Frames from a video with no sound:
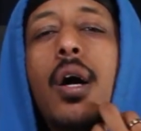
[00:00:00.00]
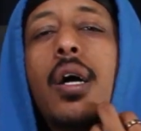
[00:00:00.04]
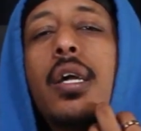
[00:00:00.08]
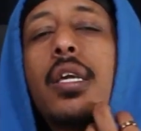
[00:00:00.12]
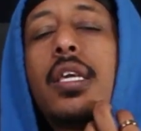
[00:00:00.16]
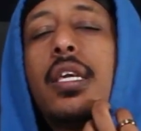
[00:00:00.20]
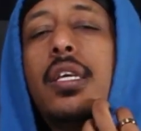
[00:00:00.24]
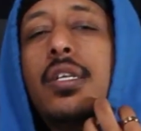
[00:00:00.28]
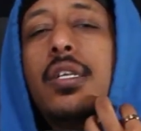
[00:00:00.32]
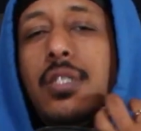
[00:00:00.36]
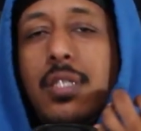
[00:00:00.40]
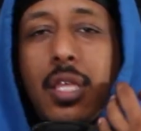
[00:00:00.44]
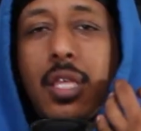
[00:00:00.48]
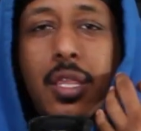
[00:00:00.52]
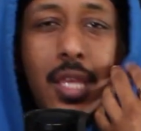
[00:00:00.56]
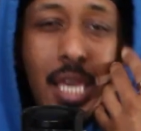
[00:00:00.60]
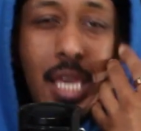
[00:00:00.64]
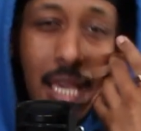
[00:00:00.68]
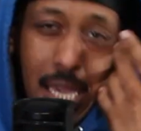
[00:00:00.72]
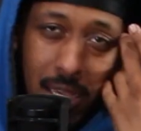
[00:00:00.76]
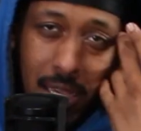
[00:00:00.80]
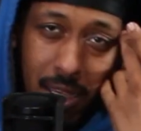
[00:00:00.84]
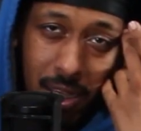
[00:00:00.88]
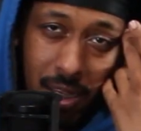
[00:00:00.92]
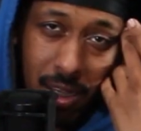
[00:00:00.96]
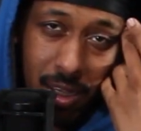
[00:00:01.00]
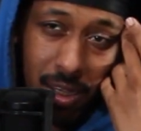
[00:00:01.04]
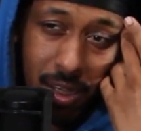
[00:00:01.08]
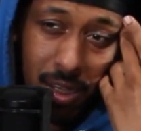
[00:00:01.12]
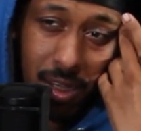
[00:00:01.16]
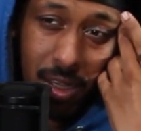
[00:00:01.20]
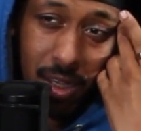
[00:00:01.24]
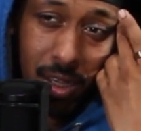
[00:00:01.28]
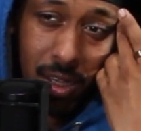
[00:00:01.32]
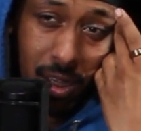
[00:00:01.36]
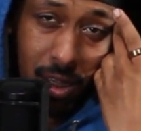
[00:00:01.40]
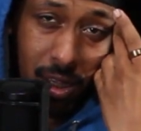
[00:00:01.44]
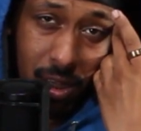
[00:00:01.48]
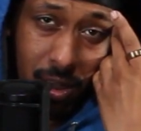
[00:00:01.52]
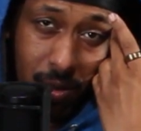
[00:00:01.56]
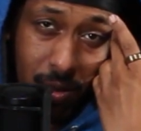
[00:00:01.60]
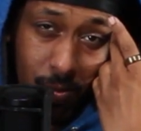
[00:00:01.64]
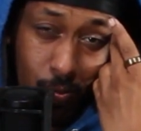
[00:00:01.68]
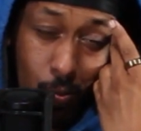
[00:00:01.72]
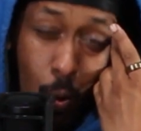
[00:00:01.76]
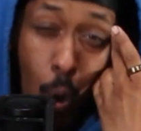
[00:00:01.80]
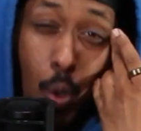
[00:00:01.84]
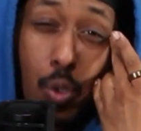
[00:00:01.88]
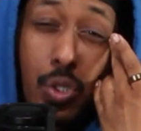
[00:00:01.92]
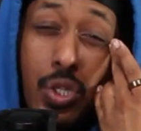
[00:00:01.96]
Here's the thing.
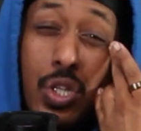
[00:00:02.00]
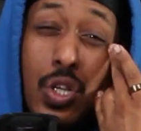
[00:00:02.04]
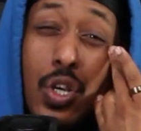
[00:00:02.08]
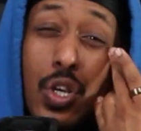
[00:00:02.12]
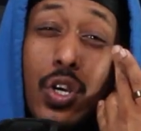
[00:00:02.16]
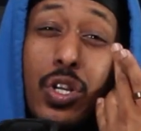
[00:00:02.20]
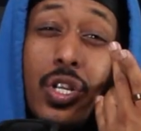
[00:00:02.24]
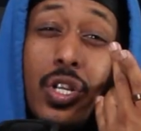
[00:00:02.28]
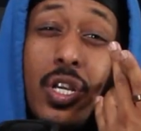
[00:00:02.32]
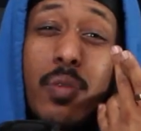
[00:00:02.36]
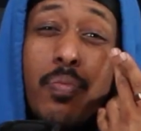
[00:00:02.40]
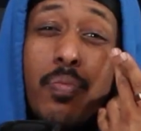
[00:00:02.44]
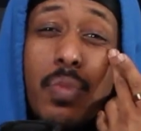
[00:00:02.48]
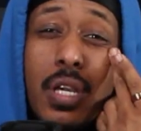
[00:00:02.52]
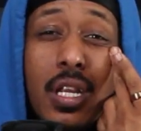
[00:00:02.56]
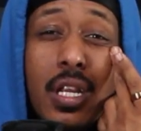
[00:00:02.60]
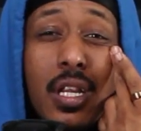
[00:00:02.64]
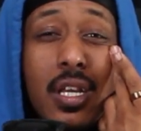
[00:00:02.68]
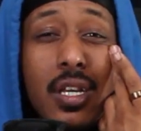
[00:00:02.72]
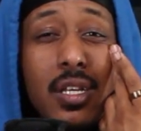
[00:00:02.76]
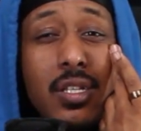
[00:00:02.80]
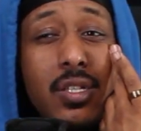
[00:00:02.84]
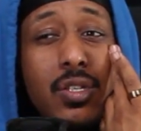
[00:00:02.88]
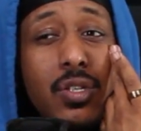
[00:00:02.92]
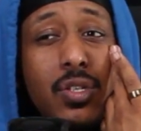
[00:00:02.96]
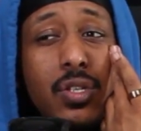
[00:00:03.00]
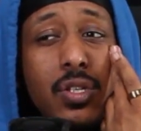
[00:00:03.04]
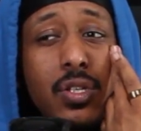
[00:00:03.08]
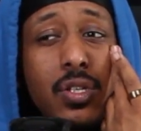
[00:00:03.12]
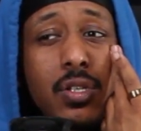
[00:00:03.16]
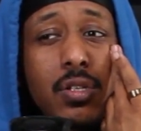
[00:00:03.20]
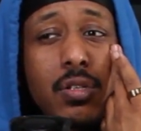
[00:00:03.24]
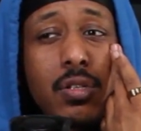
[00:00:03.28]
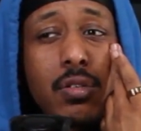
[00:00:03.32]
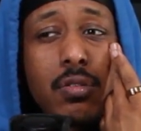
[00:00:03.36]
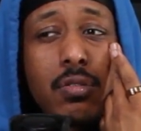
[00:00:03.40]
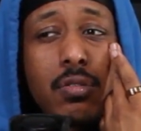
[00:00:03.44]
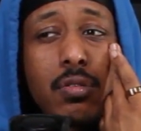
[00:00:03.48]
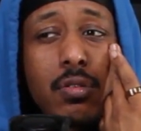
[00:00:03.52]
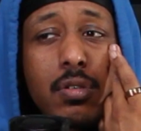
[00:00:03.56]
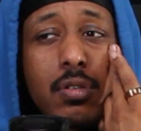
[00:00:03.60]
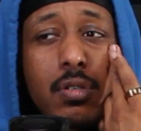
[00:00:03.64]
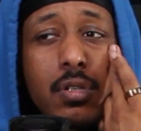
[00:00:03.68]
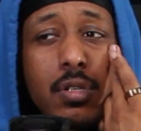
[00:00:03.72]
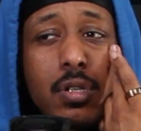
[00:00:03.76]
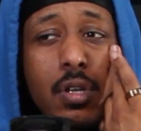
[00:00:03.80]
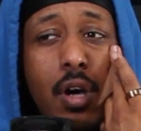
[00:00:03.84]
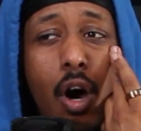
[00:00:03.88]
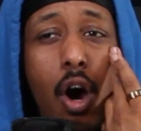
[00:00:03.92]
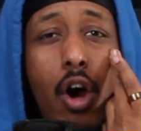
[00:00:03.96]
Most good comedians
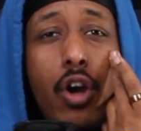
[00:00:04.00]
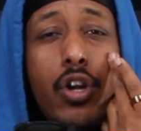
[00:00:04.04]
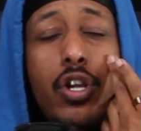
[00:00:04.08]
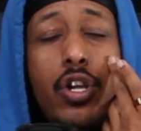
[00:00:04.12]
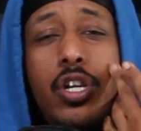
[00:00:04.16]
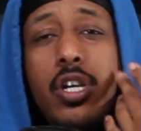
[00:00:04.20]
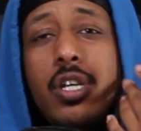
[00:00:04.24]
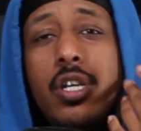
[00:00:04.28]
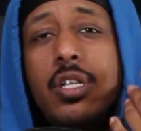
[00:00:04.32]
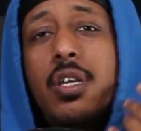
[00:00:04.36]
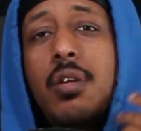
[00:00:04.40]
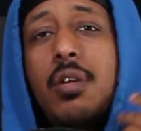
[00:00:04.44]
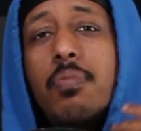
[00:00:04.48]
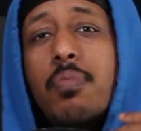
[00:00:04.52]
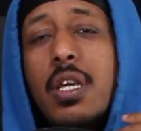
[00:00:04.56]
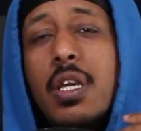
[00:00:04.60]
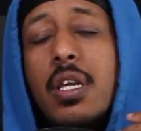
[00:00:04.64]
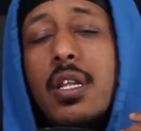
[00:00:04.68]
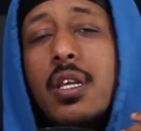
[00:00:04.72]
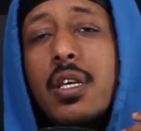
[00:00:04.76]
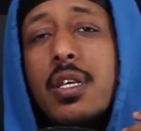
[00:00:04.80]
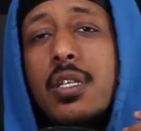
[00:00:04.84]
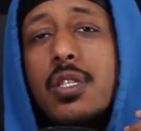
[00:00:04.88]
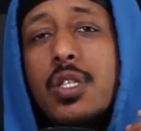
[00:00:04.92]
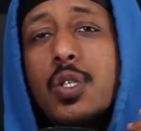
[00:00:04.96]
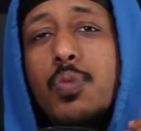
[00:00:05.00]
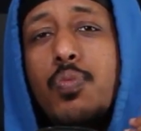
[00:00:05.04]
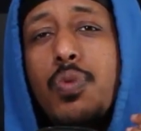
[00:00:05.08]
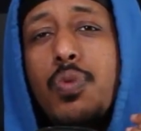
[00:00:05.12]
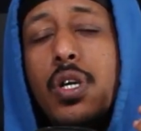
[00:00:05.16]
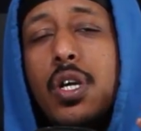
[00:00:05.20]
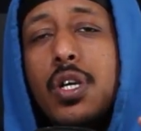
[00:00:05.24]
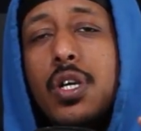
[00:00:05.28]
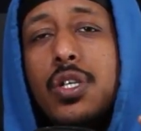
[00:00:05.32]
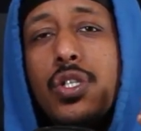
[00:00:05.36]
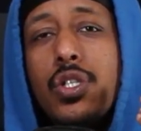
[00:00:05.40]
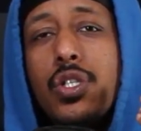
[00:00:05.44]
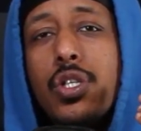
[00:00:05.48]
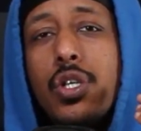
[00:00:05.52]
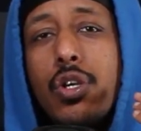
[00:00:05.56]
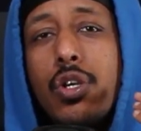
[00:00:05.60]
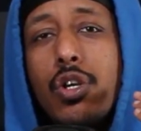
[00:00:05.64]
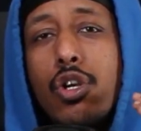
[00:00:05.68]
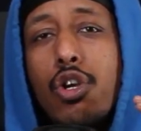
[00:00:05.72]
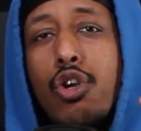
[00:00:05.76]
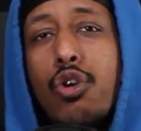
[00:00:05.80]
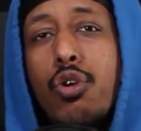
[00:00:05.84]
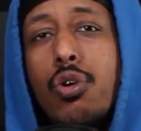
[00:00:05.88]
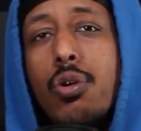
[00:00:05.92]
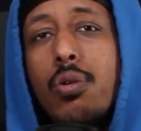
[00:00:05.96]
are good comedians because
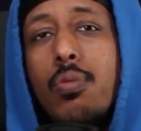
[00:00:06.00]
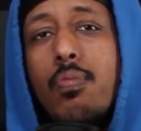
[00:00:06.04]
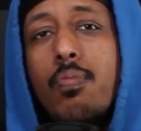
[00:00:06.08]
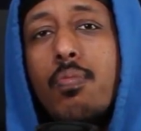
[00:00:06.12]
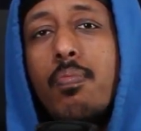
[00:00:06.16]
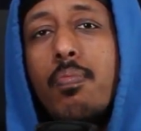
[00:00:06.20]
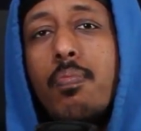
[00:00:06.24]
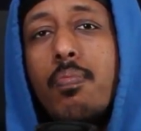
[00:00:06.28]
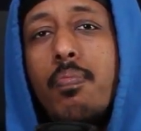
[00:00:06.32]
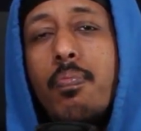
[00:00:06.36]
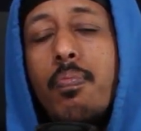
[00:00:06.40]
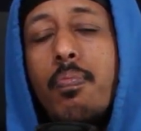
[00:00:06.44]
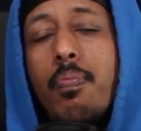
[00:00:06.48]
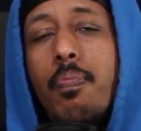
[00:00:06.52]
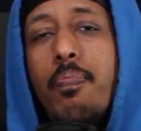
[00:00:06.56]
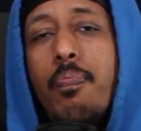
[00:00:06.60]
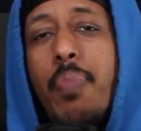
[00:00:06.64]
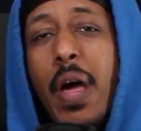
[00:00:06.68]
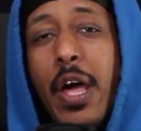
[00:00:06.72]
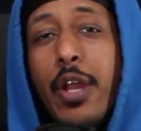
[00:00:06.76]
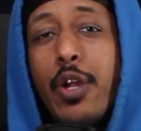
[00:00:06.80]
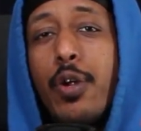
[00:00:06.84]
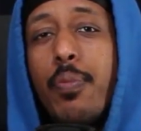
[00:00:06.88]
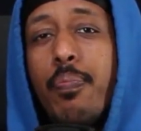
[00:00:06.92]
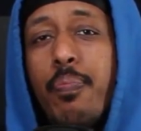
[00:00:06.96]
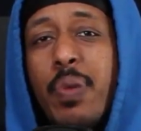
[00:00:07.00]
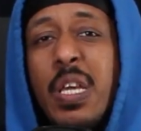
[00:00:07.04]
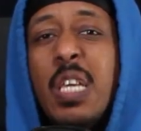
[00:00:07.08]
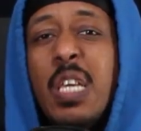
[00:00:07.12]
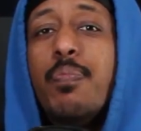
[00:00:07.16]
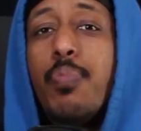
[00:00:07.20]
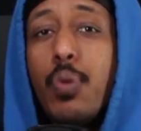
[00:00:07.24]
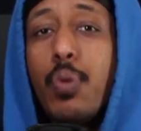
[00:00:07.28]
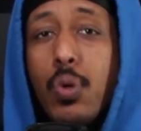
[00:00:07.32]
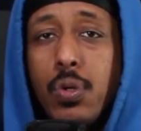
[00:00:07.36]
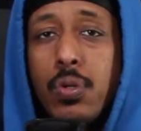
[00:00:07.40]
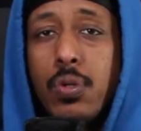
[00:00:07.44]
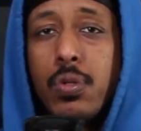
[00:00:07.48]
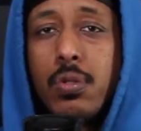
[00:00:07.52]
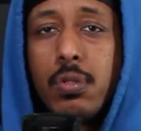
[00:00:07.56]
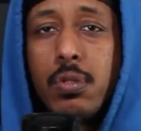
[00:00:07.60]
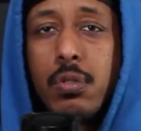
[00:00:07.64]
they're better people.